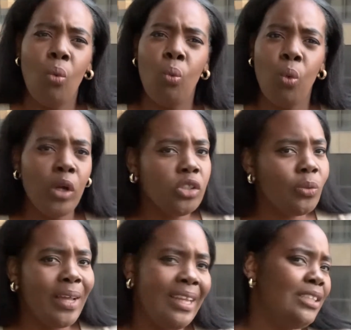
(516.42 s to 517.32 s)
What do
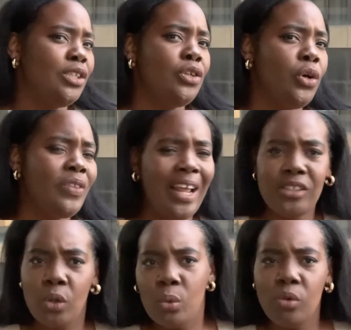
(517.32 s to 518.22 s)
I need to know that I
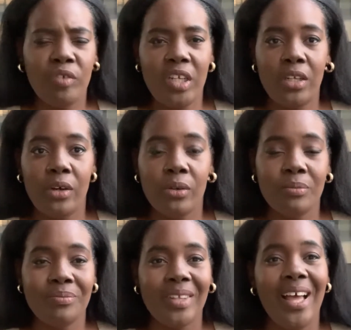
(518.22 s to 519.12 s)
don't already know?
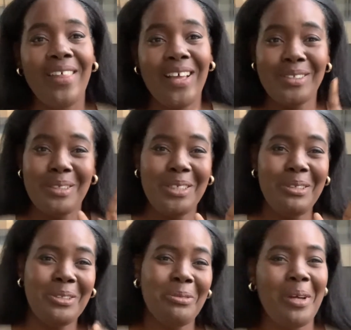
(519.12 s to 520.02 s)
And that's where
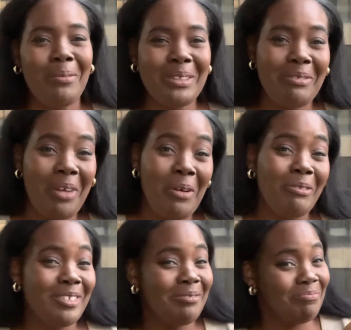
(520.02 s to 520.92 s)
YouTube comes involved.